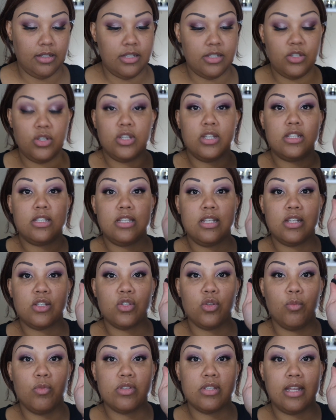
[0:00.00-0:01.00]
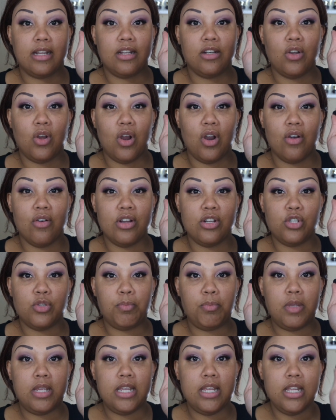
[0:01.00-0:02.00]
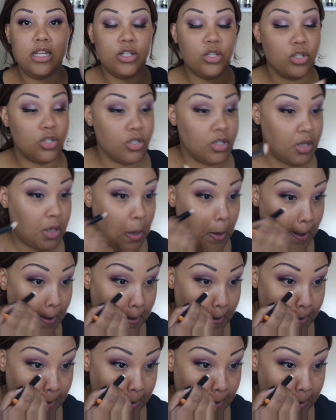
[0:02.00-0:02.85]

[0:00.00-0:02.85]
As you can see, it's almost like an orange peach.